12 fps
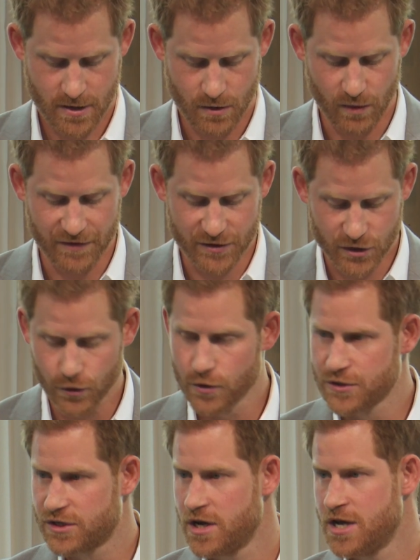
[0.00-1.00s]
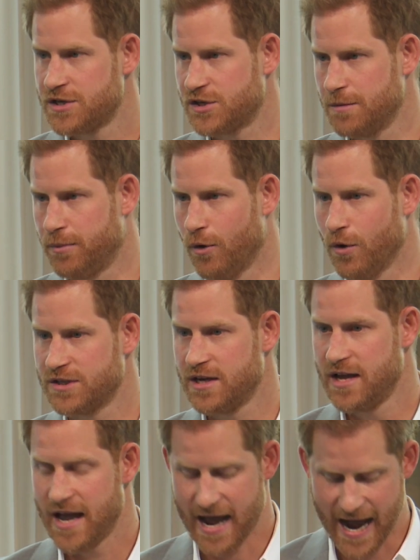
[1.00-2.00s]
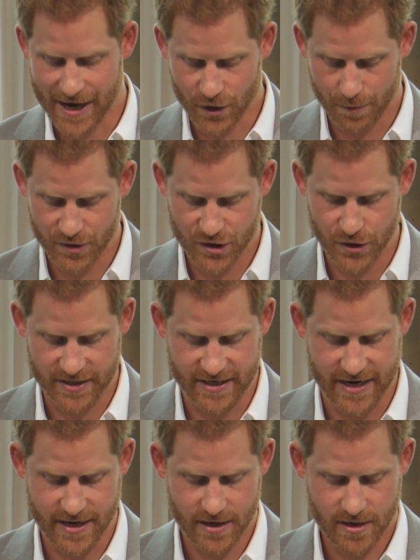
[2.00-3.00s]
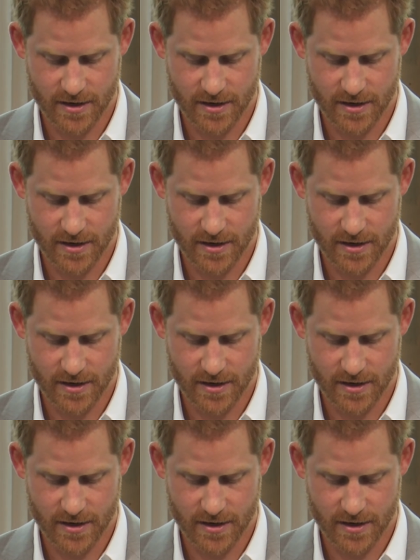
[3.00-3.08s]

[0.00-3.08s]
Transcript: With the tools, support, and opportunity,